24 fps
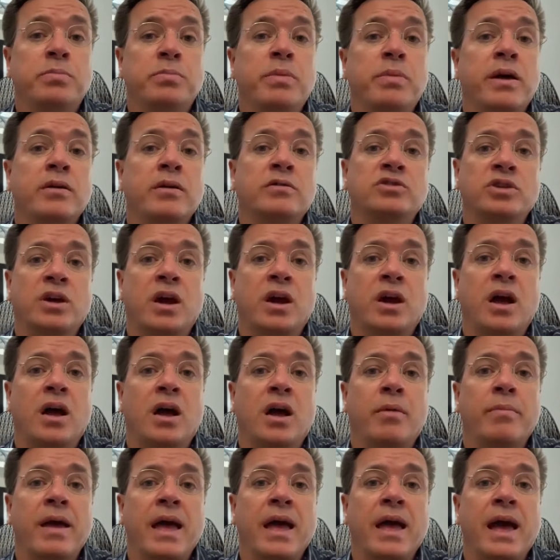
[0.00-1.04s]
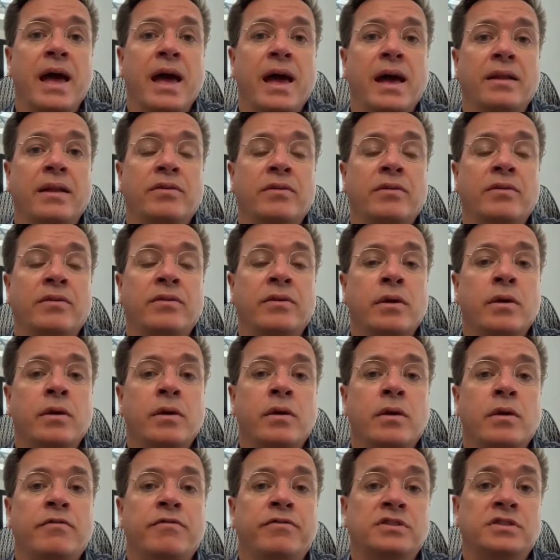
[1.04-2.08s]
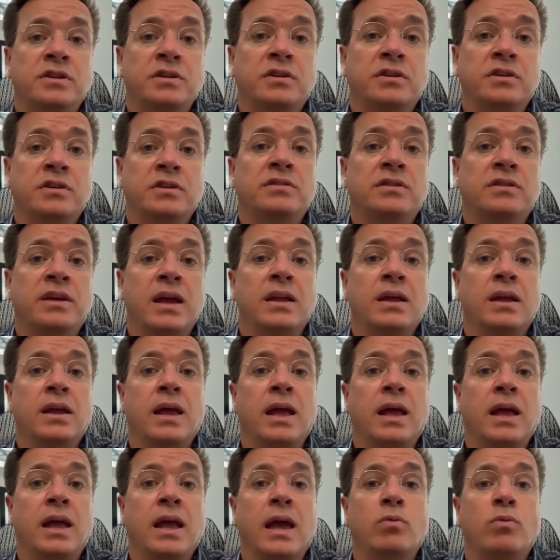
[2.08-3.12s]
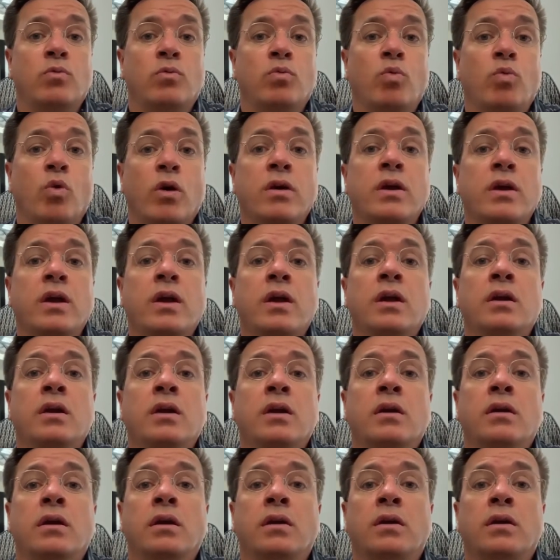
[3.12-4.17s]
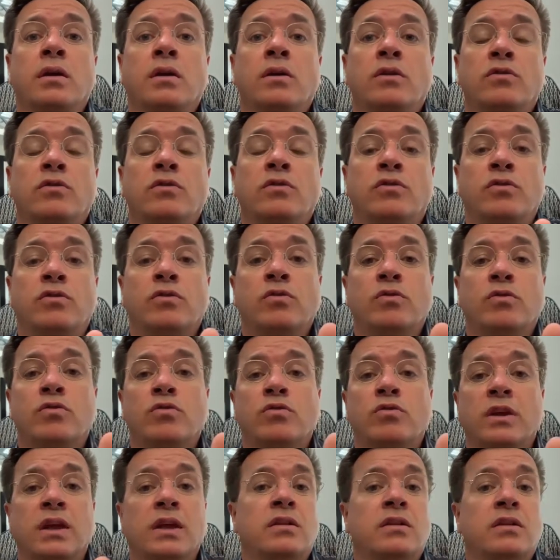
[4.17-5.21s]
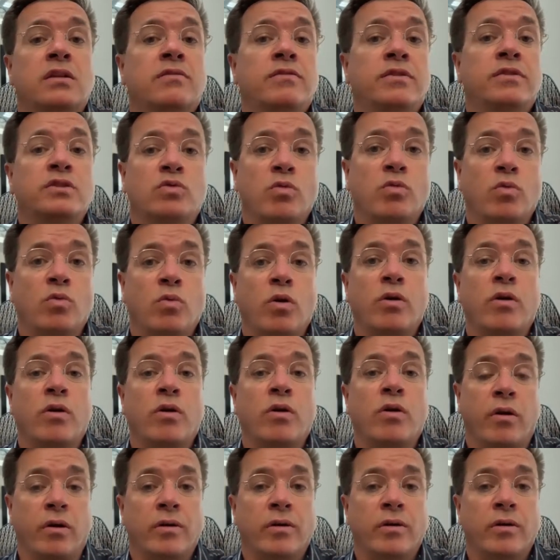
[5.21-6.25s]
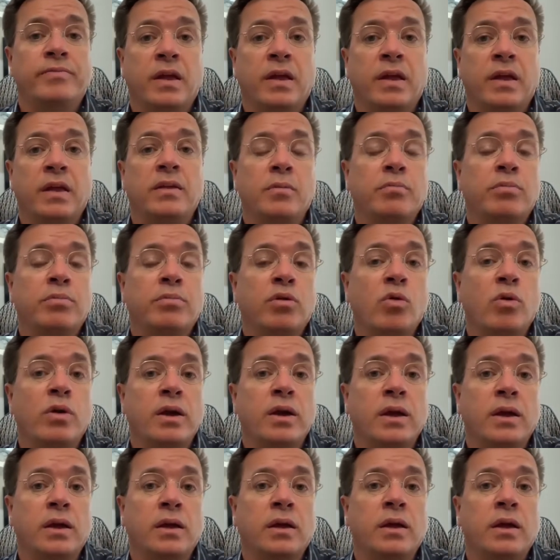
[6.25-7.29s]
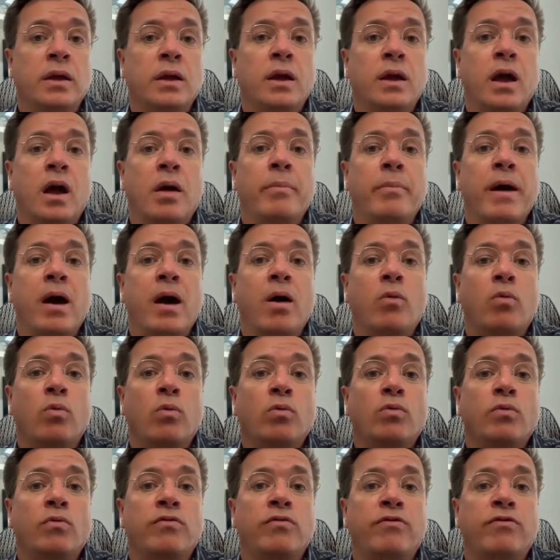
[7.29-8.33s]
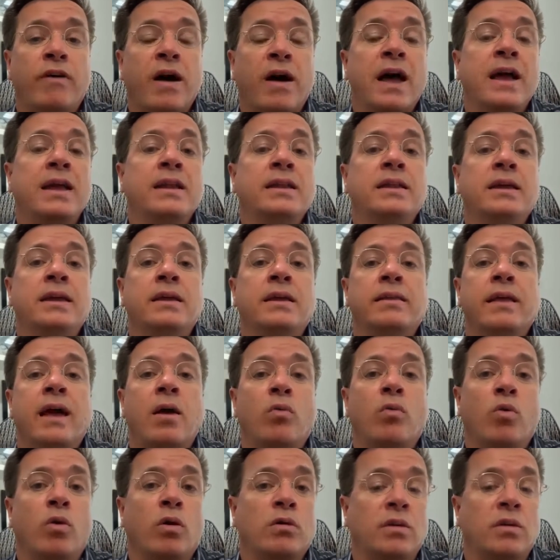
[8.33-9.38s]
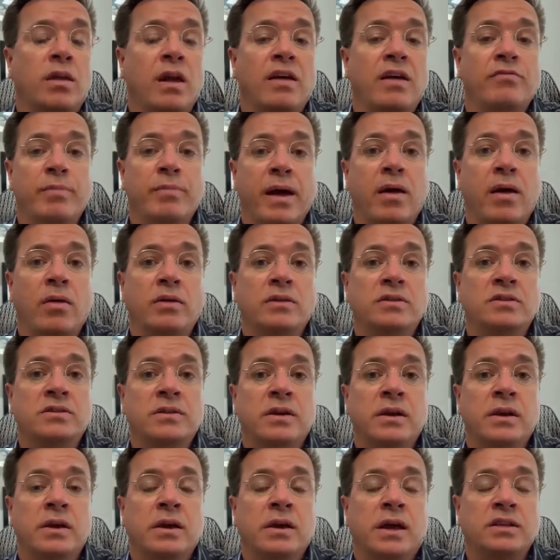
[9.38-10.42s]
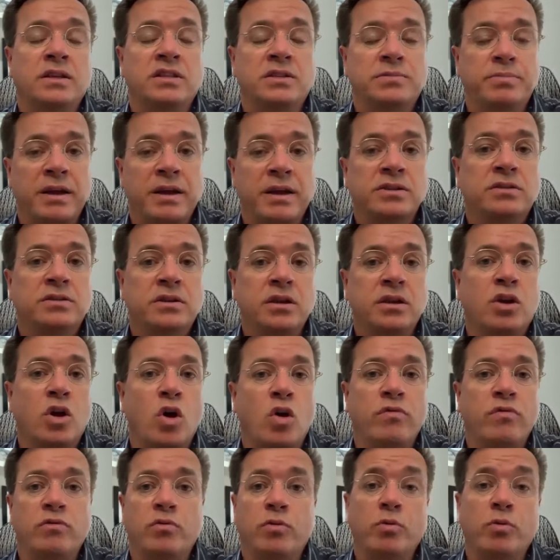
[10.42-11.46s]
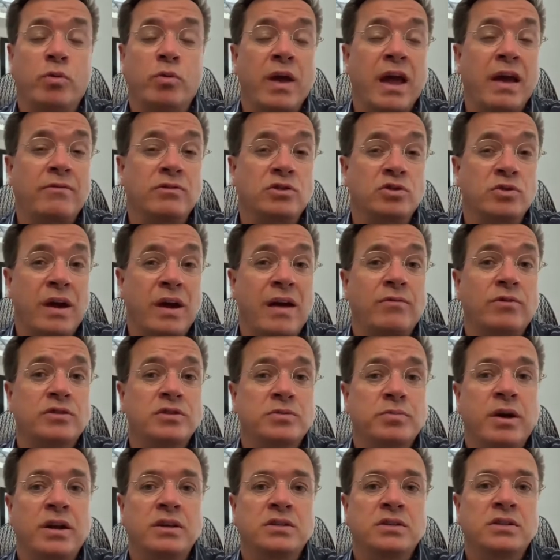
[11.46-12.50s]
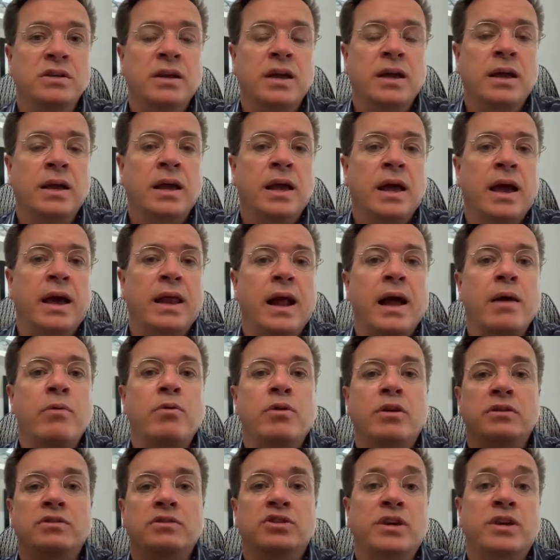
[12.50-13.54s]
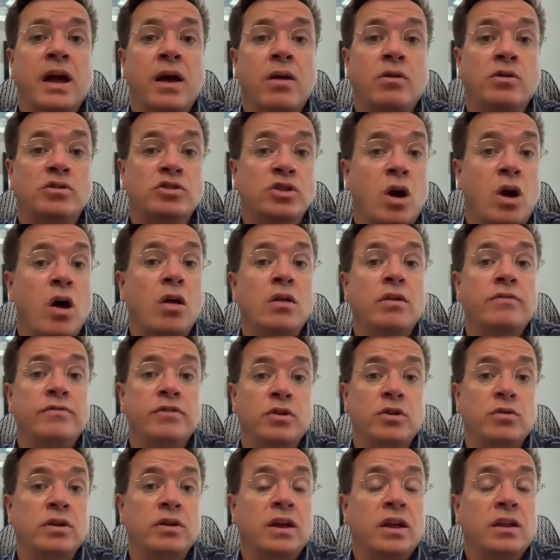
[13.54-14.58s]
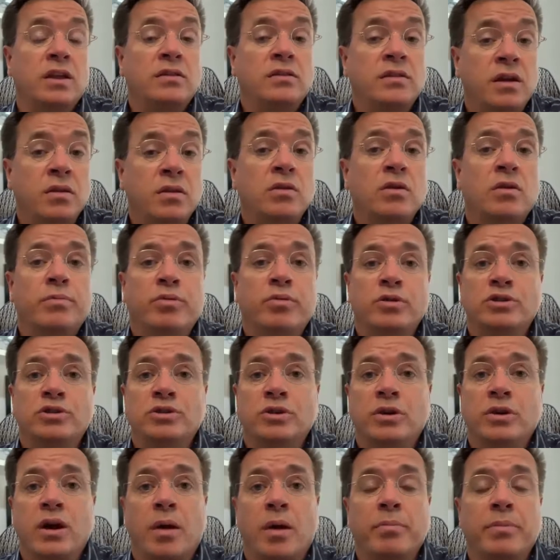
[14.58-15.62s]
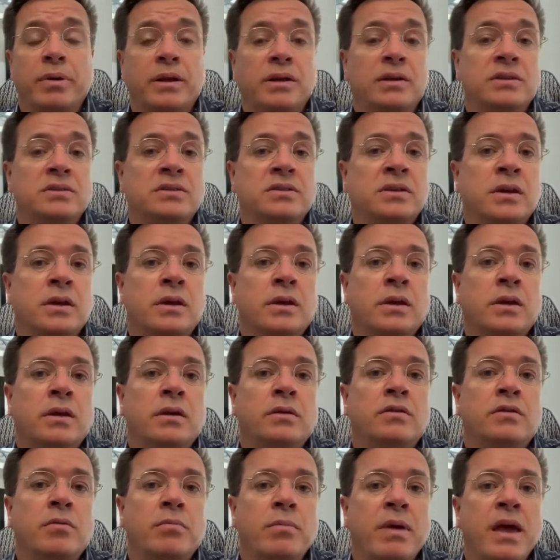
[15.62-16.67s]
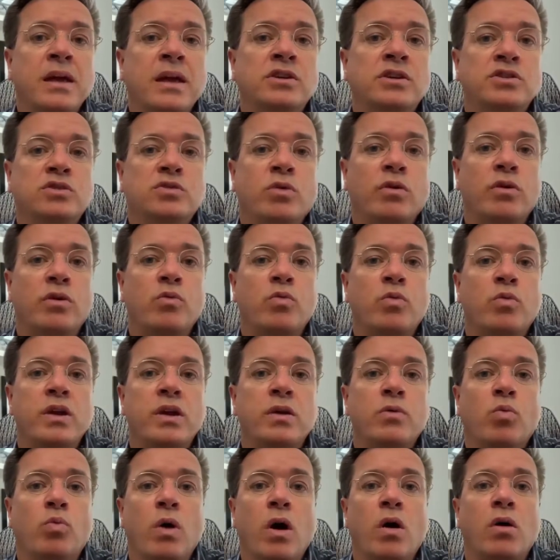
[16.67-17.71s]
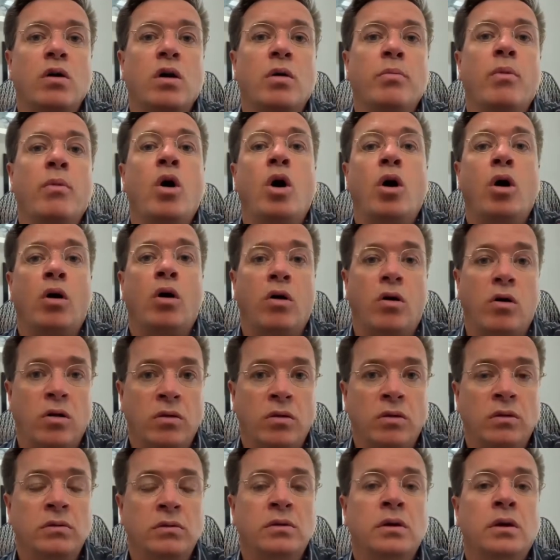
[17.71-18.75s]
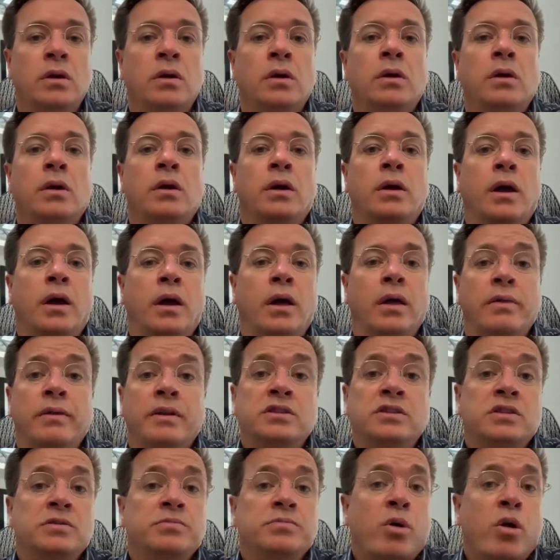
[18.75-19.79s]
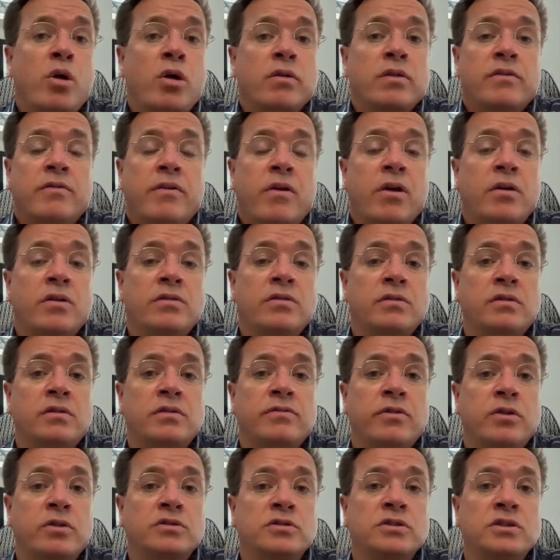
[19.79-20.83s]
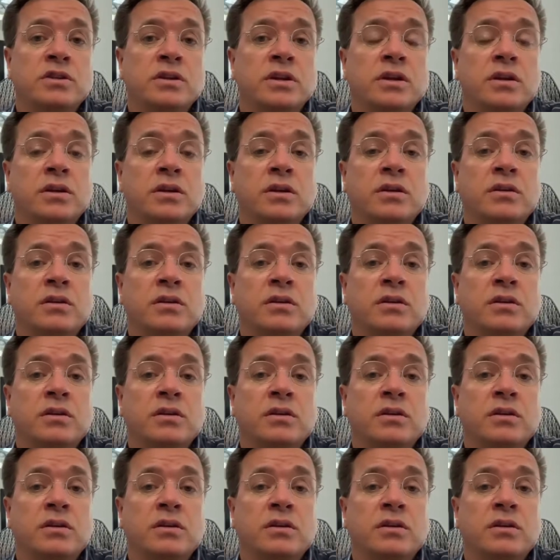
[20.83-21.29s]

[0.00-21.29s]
job at facilitating and working to the individual worker and the employee about finding that work-life balance, especially in COVID when we haven't traveled as much. And I would challenge all of you to continue to push your companies to make sure that we welcome all. And this is part of our diversity